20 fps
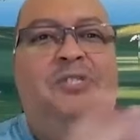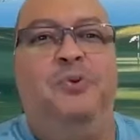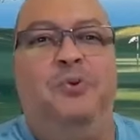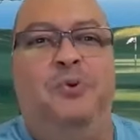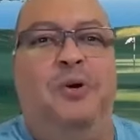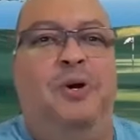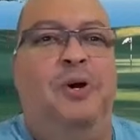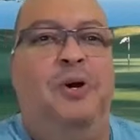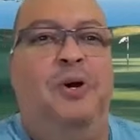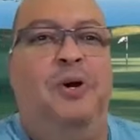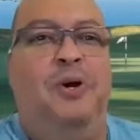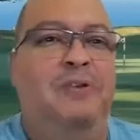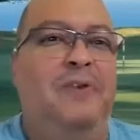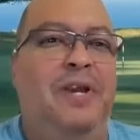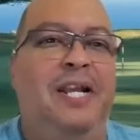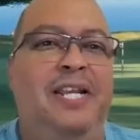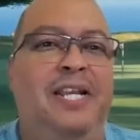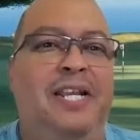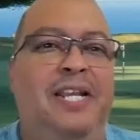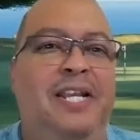tour
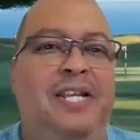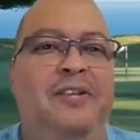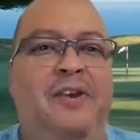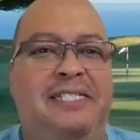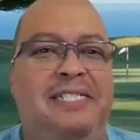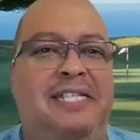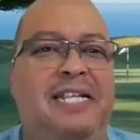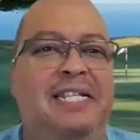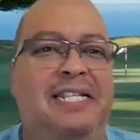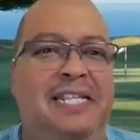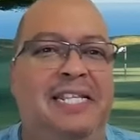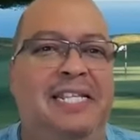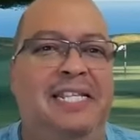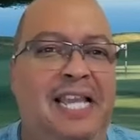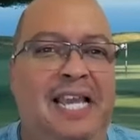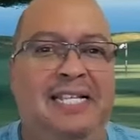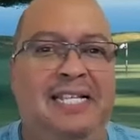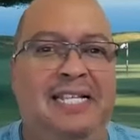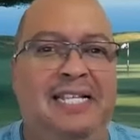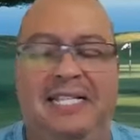already, you had said
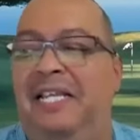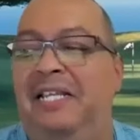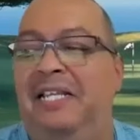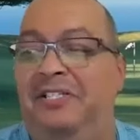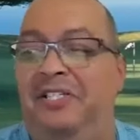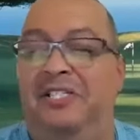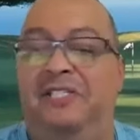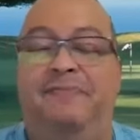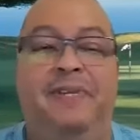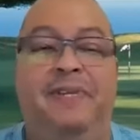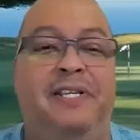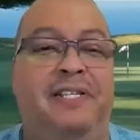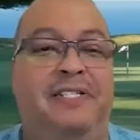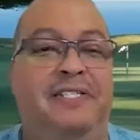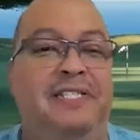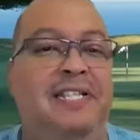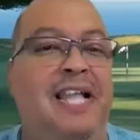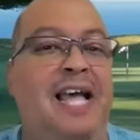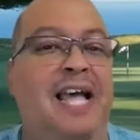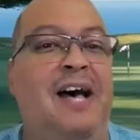yes, just
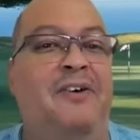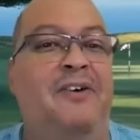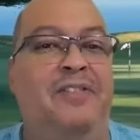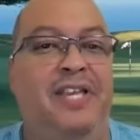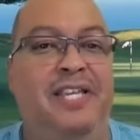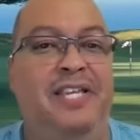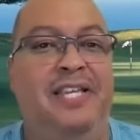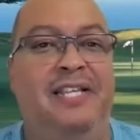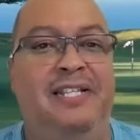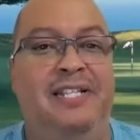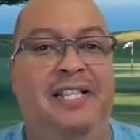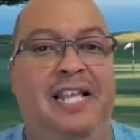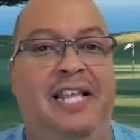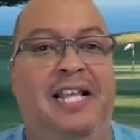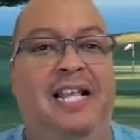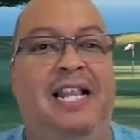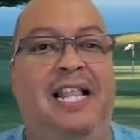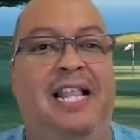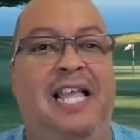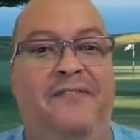because now the
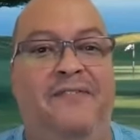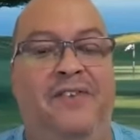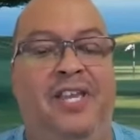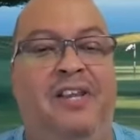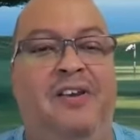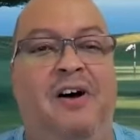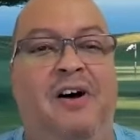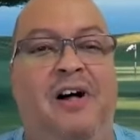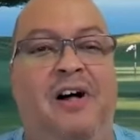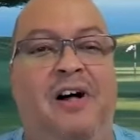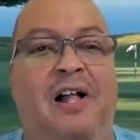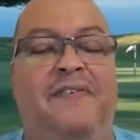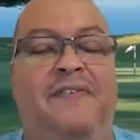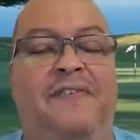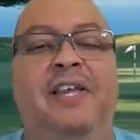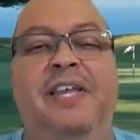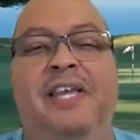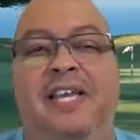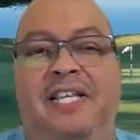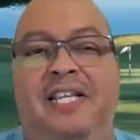LIV Golf
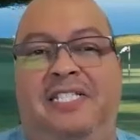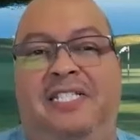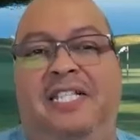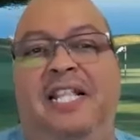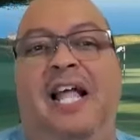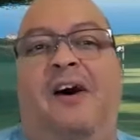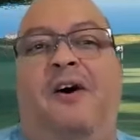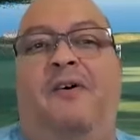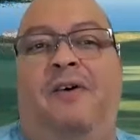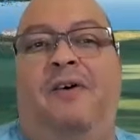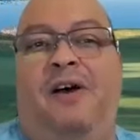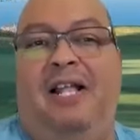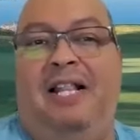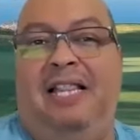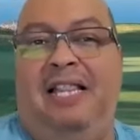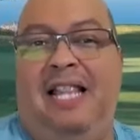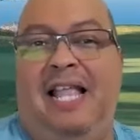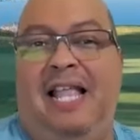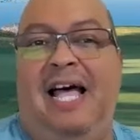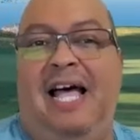is now
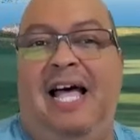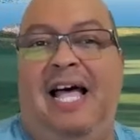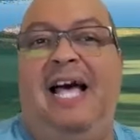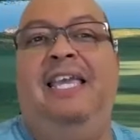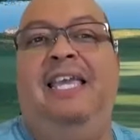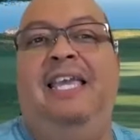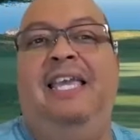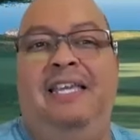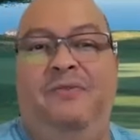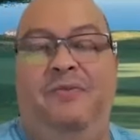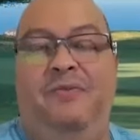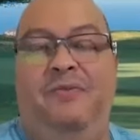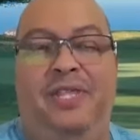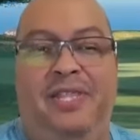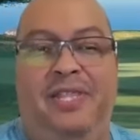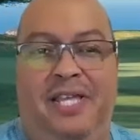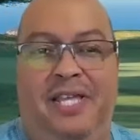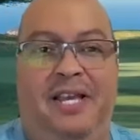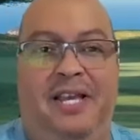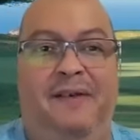aligning
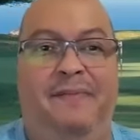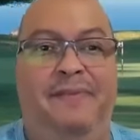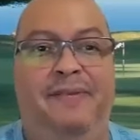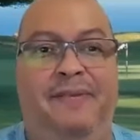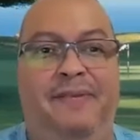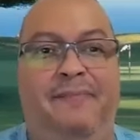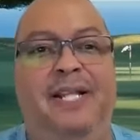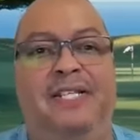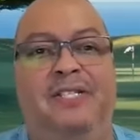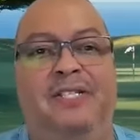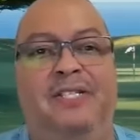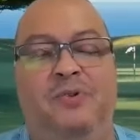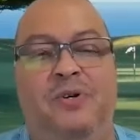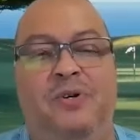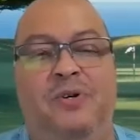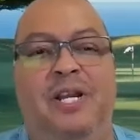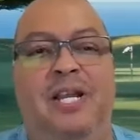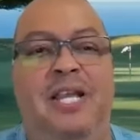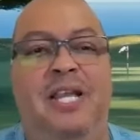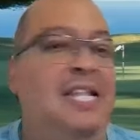with the MENA
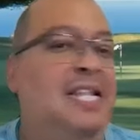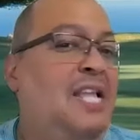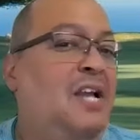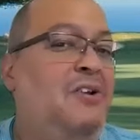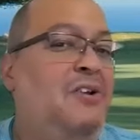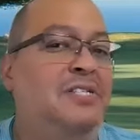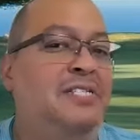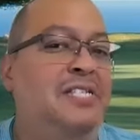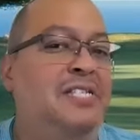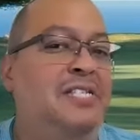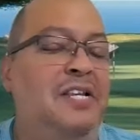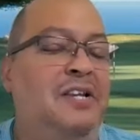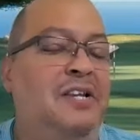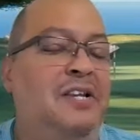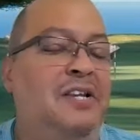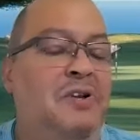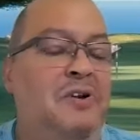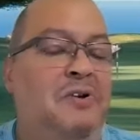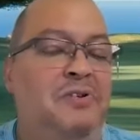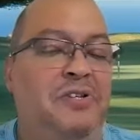Tour. Now you say,
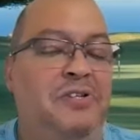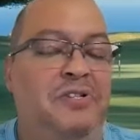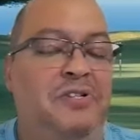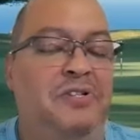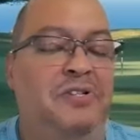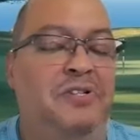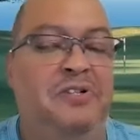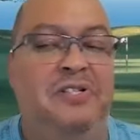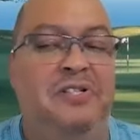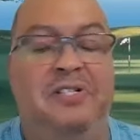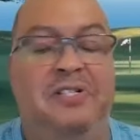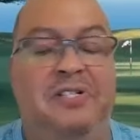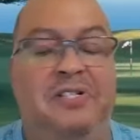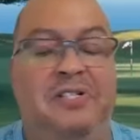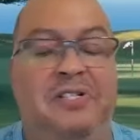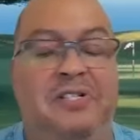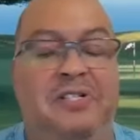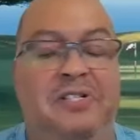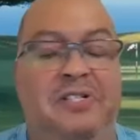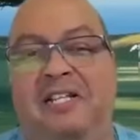oh no, they're
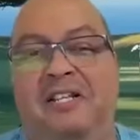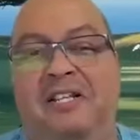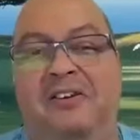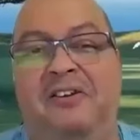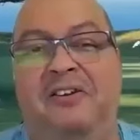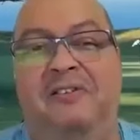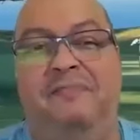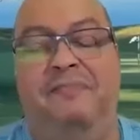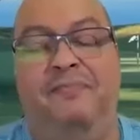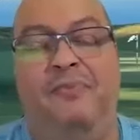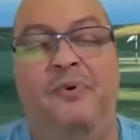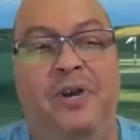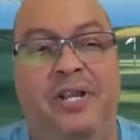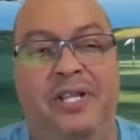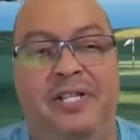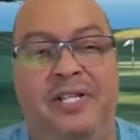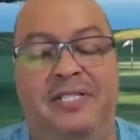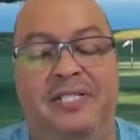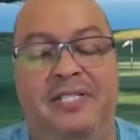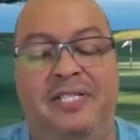not going to earn
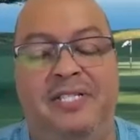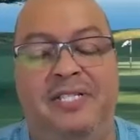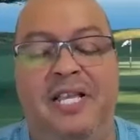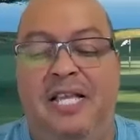points.